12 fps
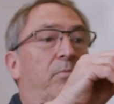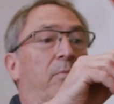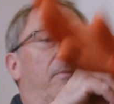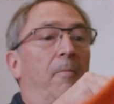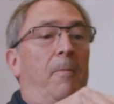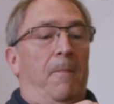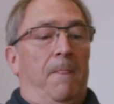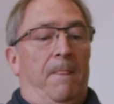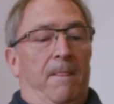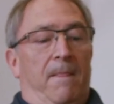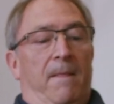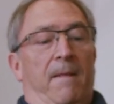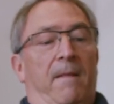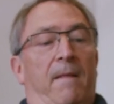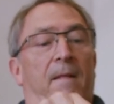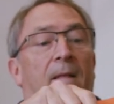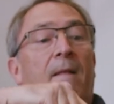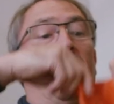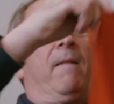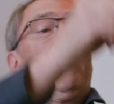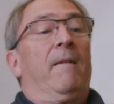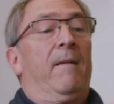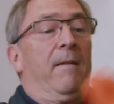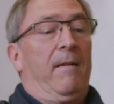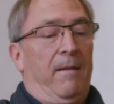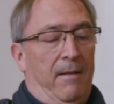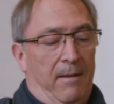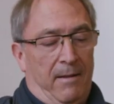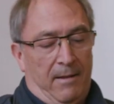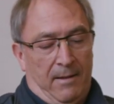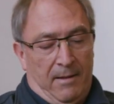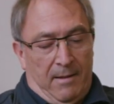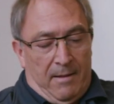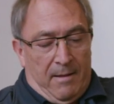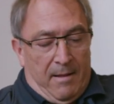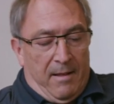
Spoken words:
No one is speaking in this clip.